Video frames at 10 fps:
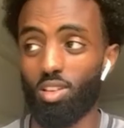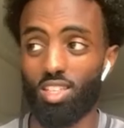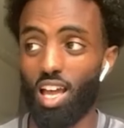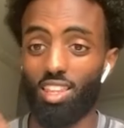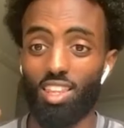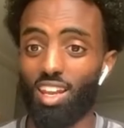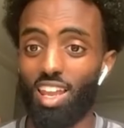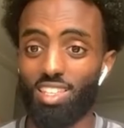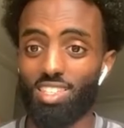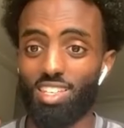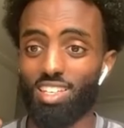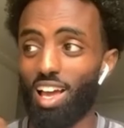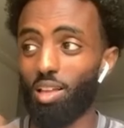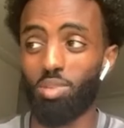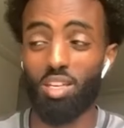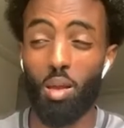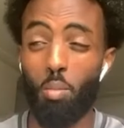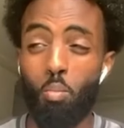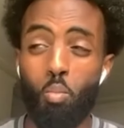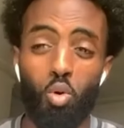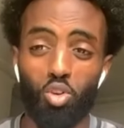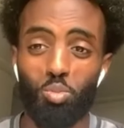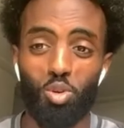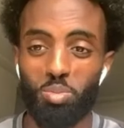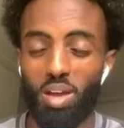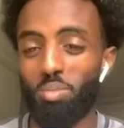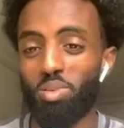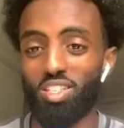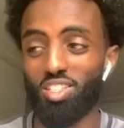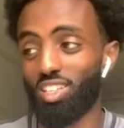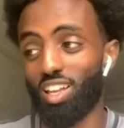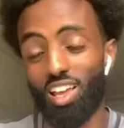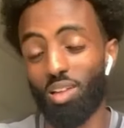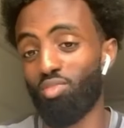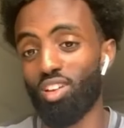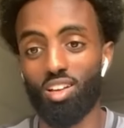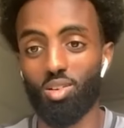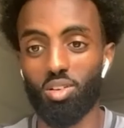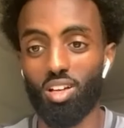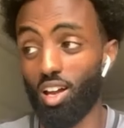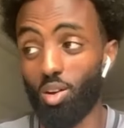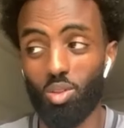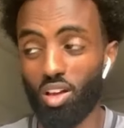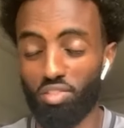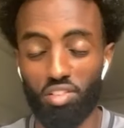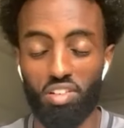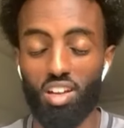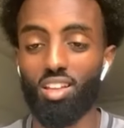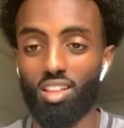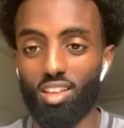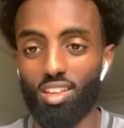started at 19, I'd be in a much, much better position than I am right now. I know that for a fact.